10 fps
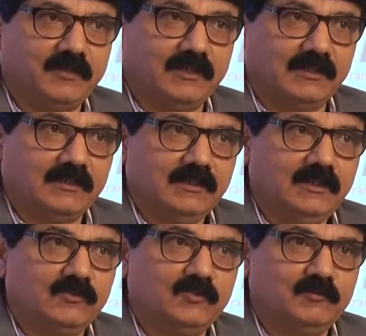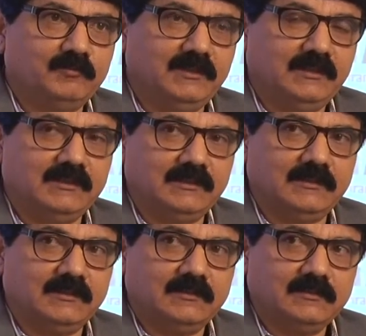well he could be a,
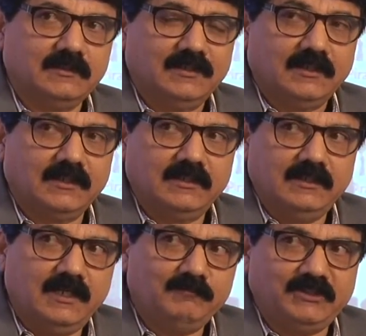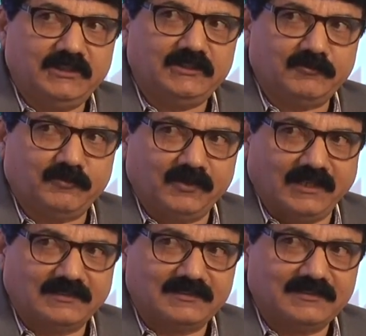a game changer for
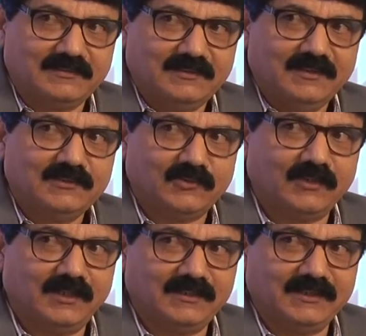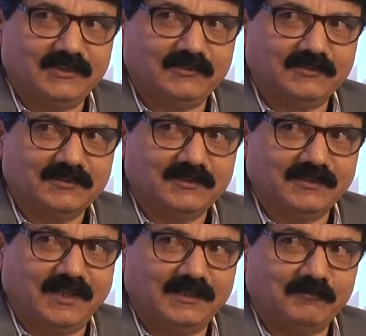us sorry i'll take you
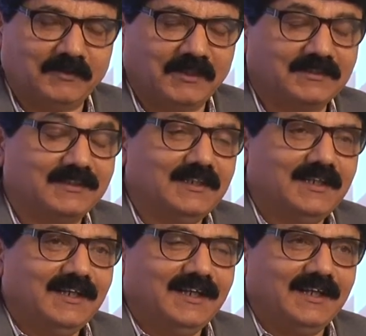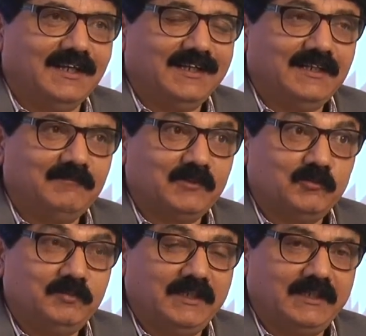uh, another minute uh, it
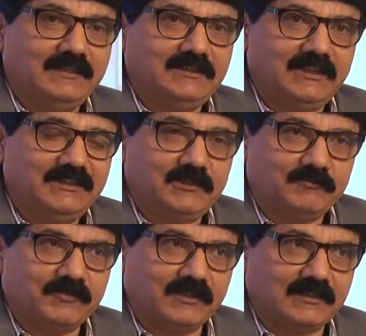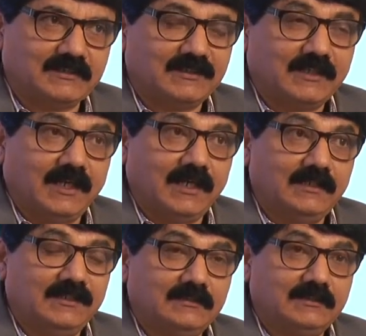could be a game changer for us
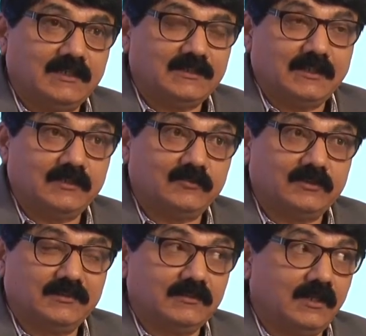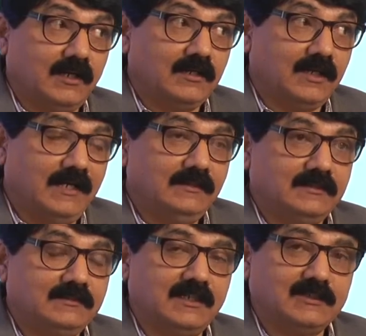and the trans and could guide
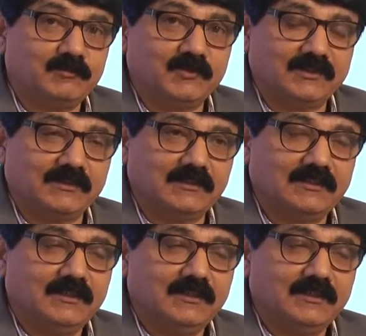the transporter